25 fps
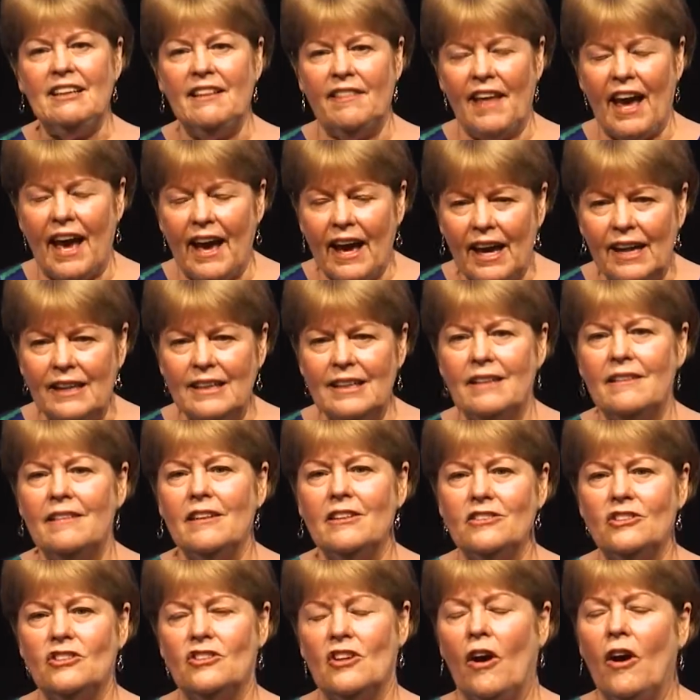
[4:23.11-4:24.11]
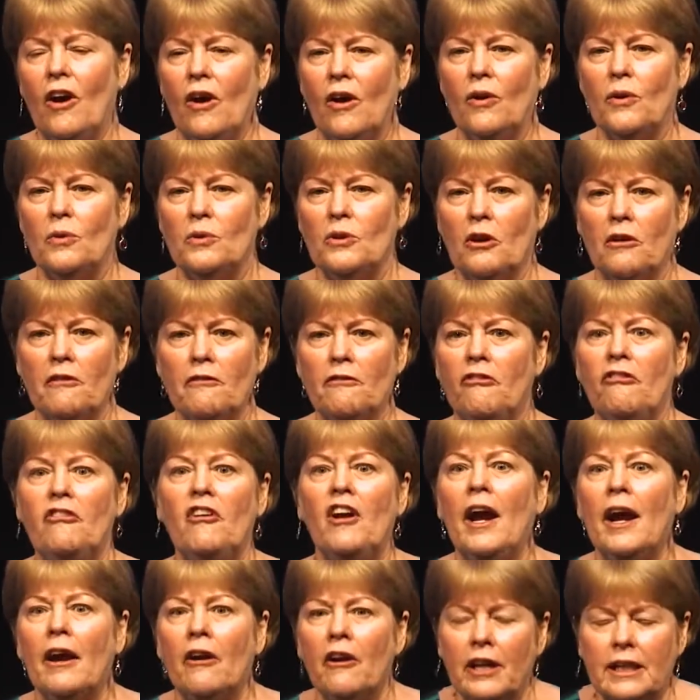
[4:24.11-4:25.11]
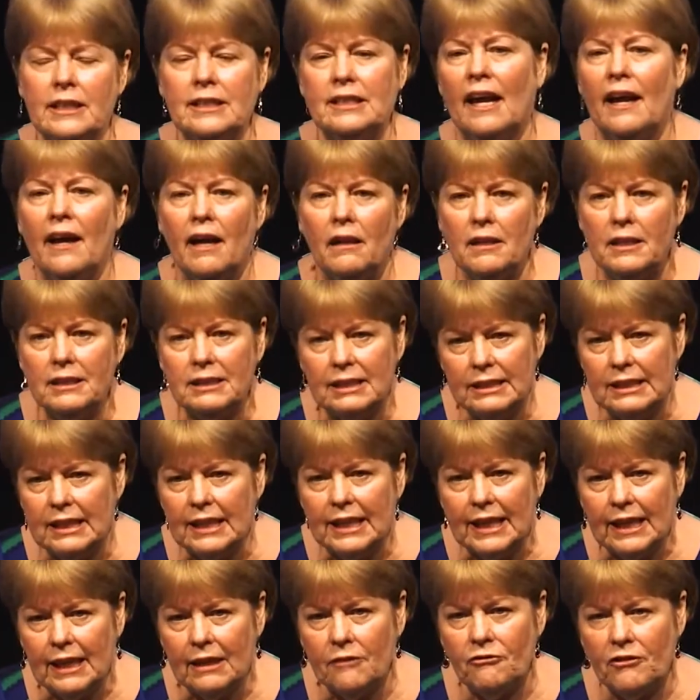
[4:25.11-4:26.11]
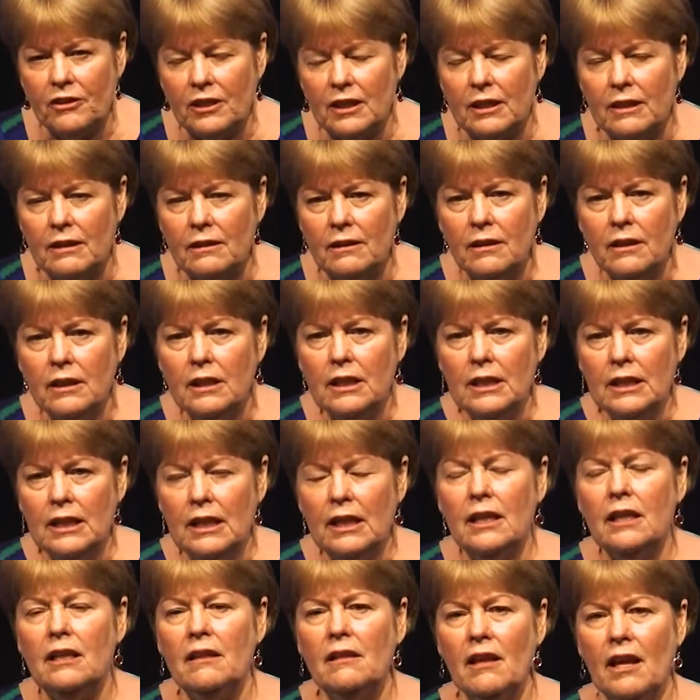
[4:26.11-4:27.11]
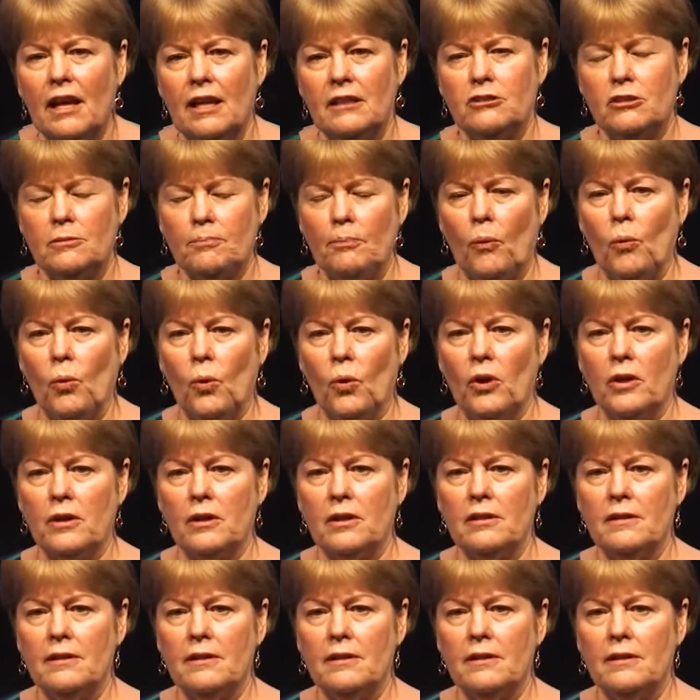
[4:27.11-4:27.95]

that in the zone are very talented and gifted in that sport.